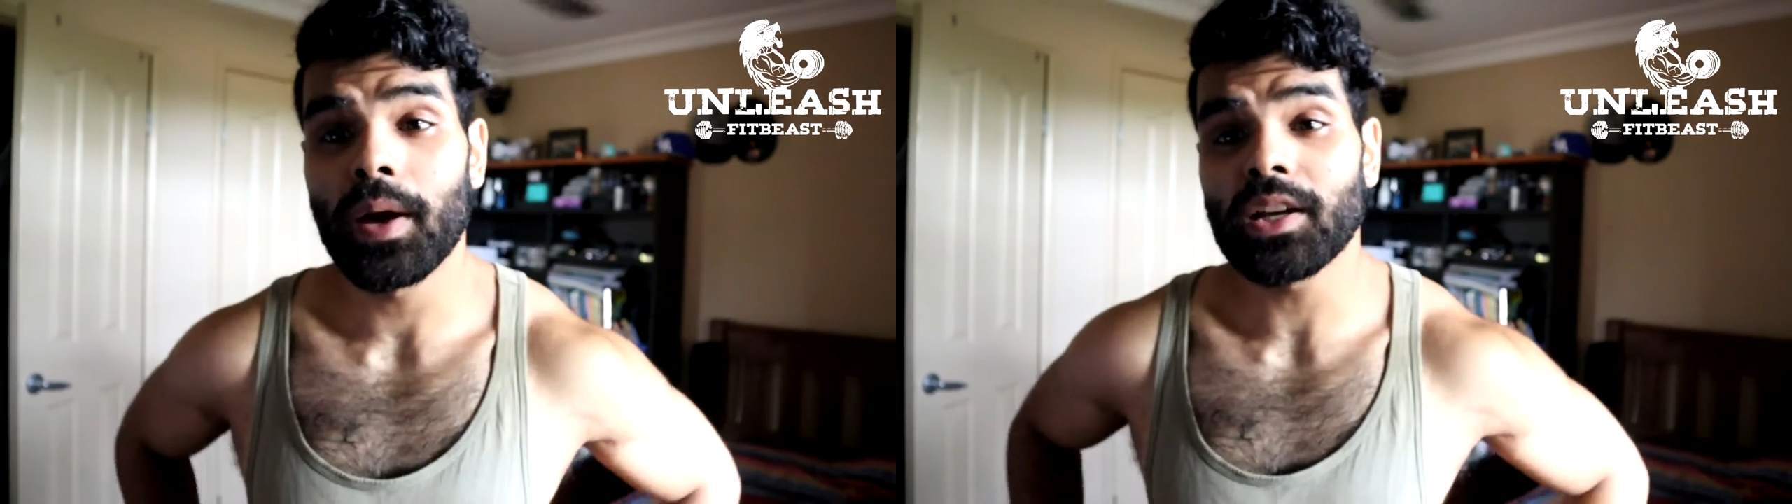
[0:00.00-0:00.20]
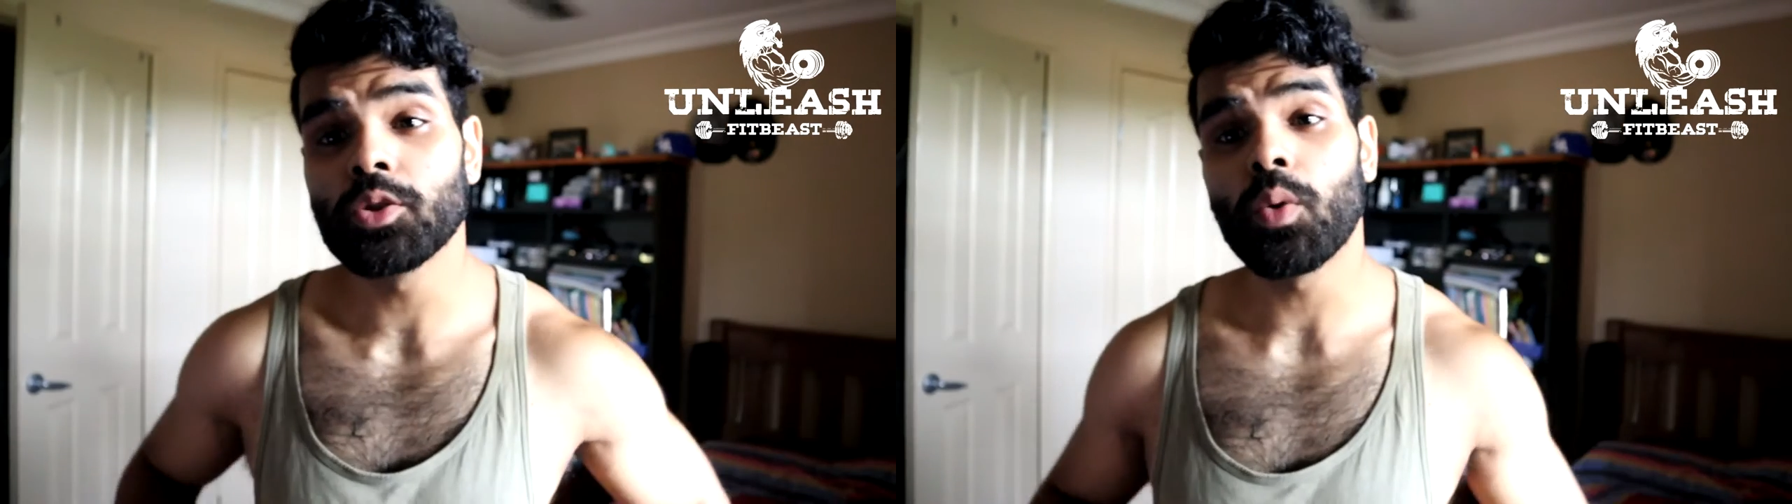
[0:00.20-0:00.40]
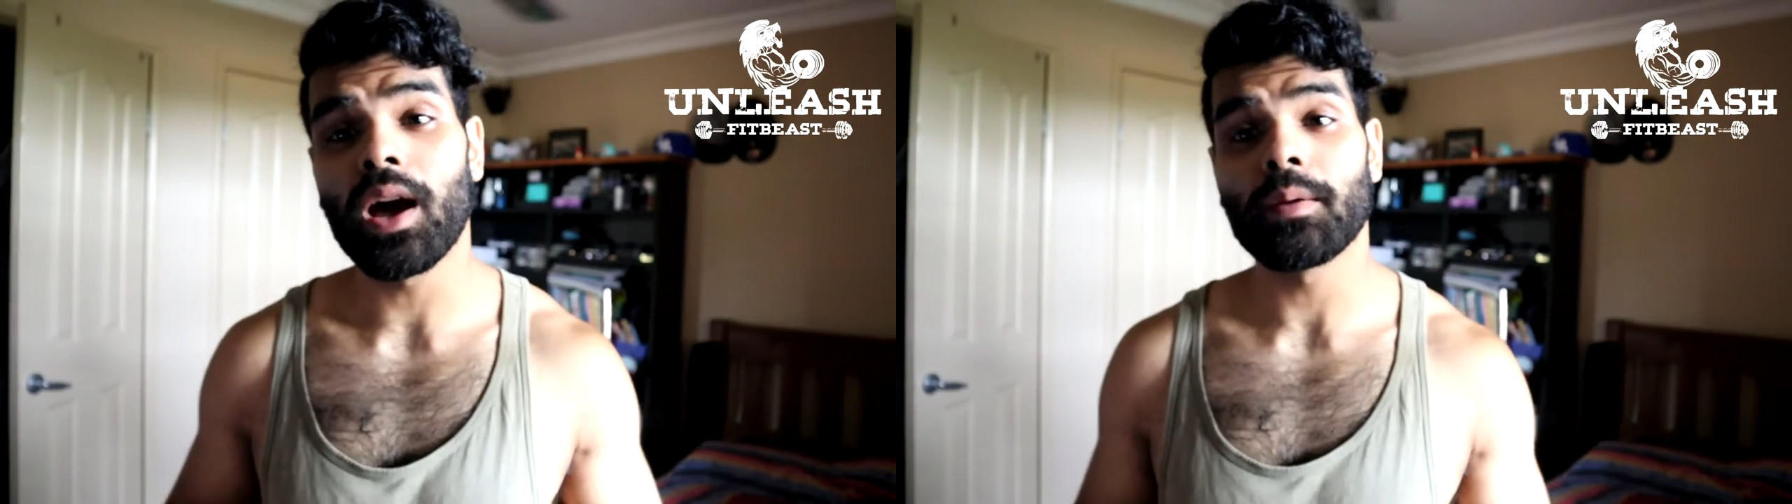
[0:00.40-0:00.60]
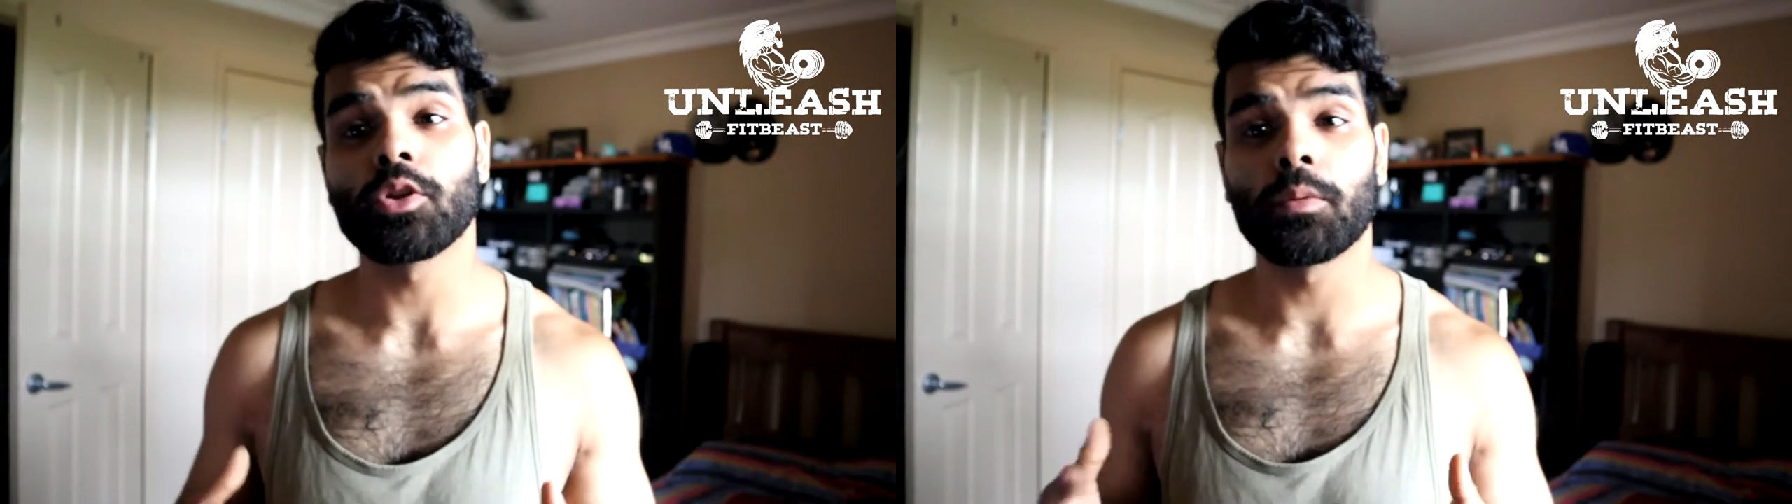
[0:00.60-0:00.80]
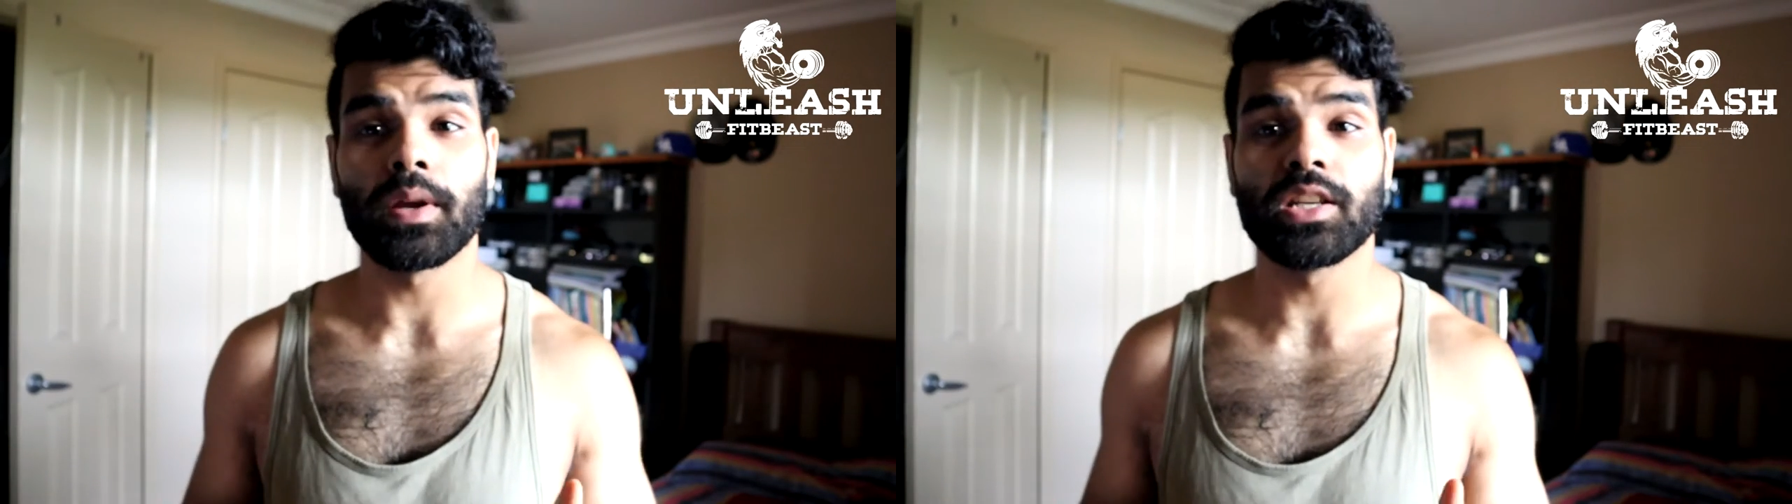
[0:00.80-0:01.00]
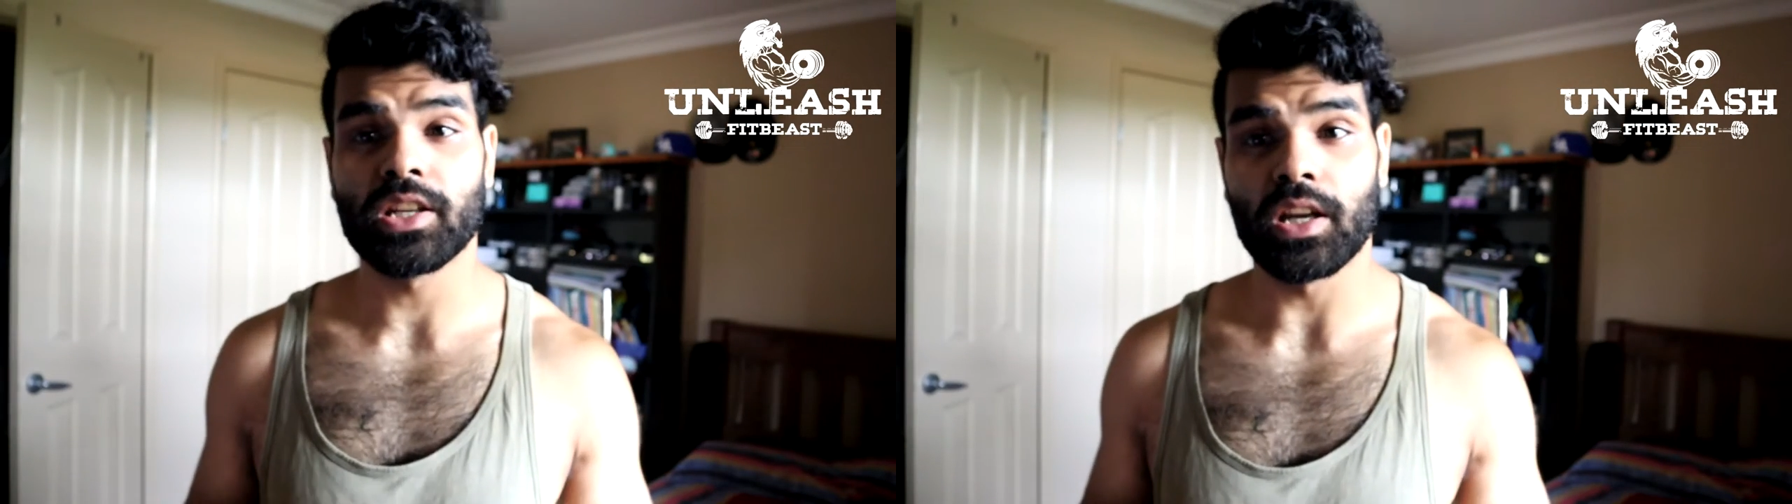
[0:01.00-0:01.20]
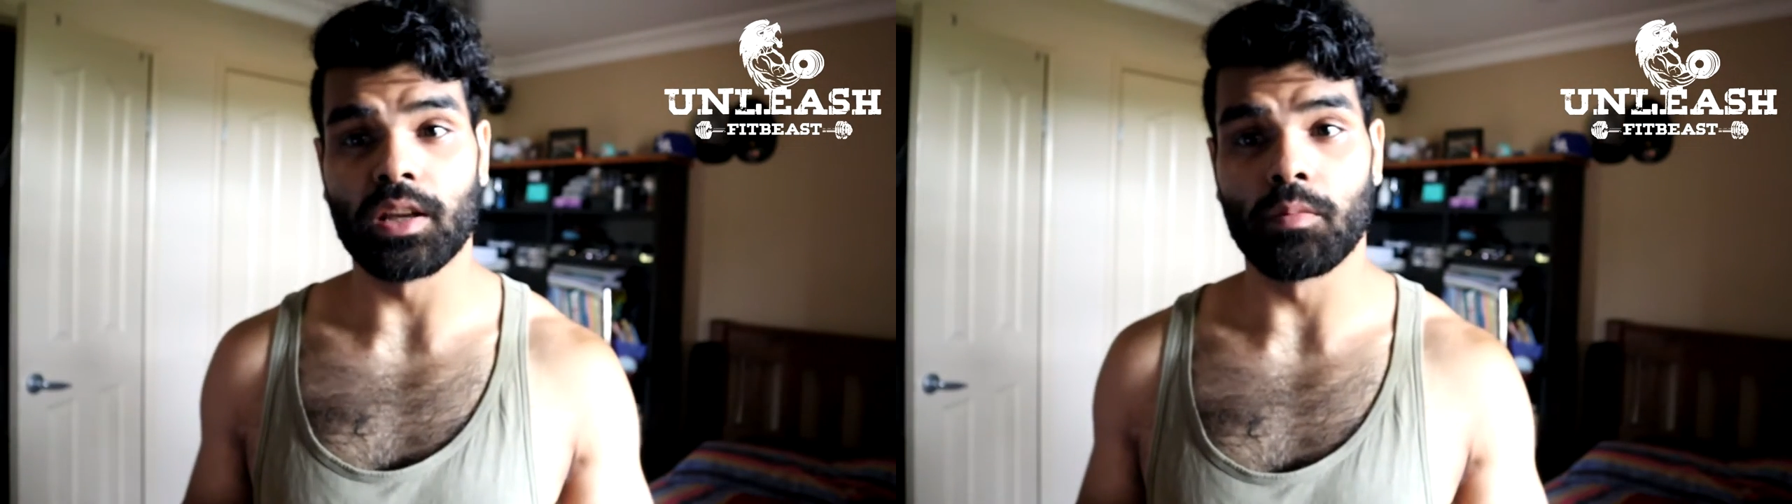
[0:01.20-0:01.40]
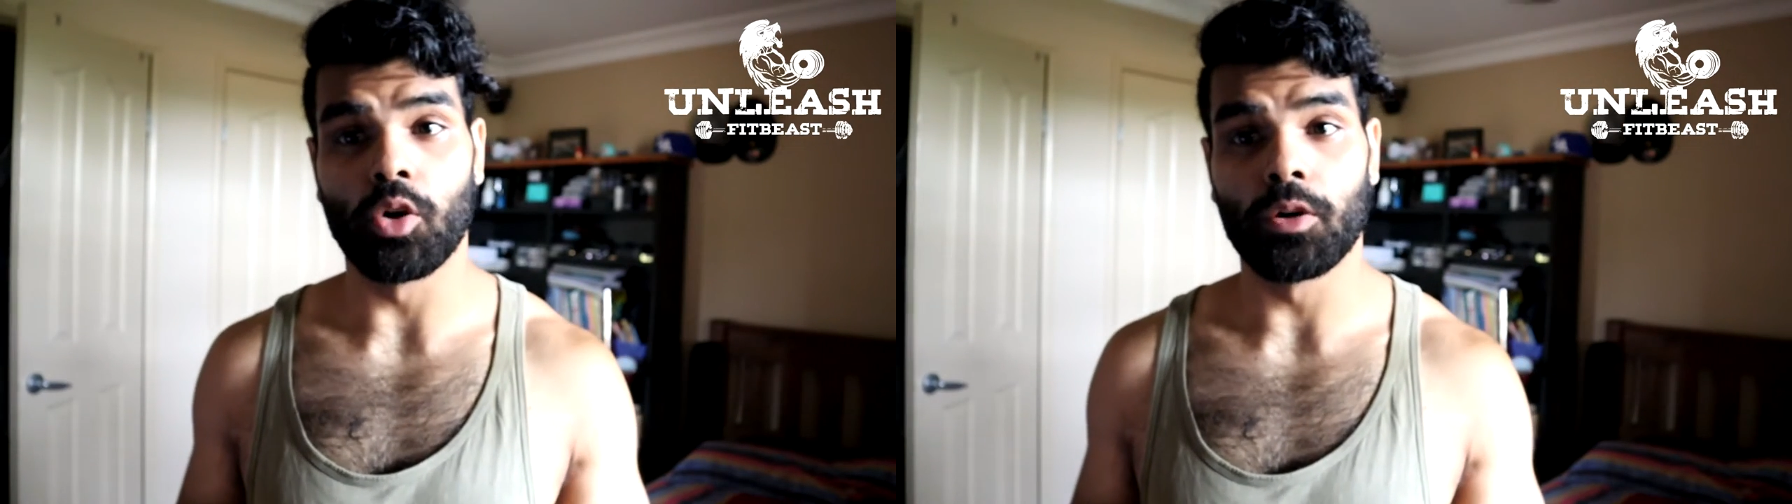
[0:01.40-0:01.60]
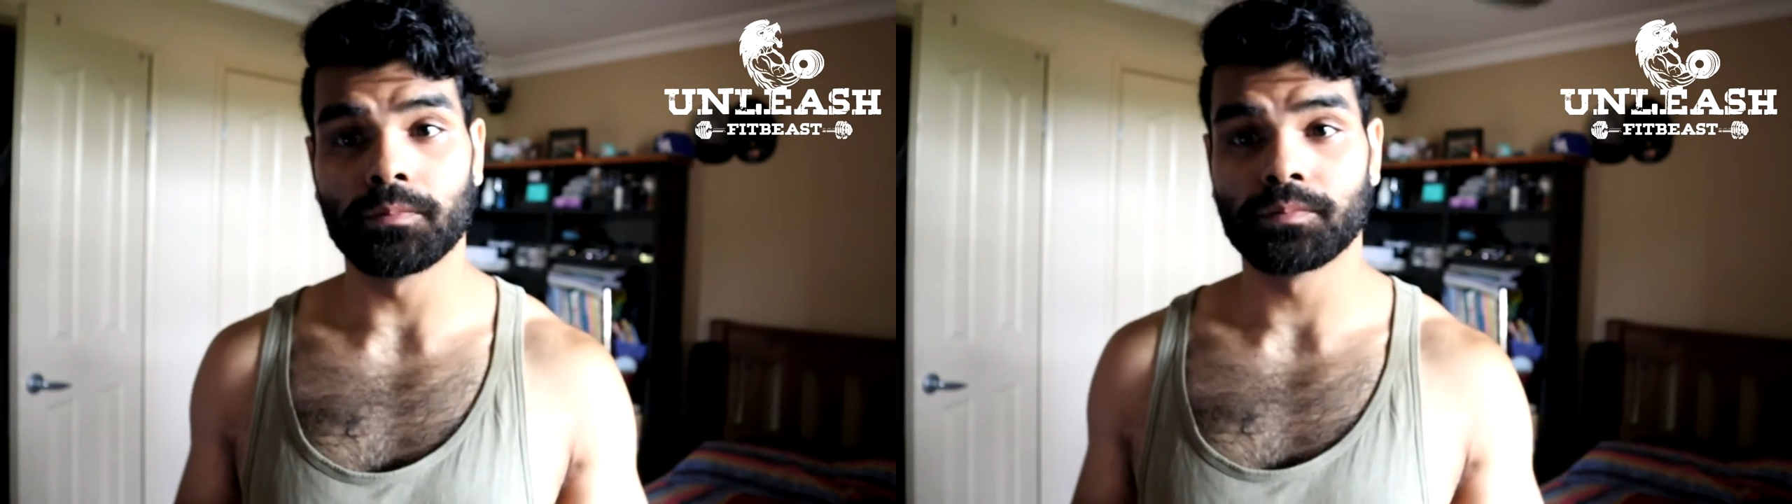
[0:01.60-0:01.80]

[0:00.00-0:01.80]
Back to why I'm not benching anymore.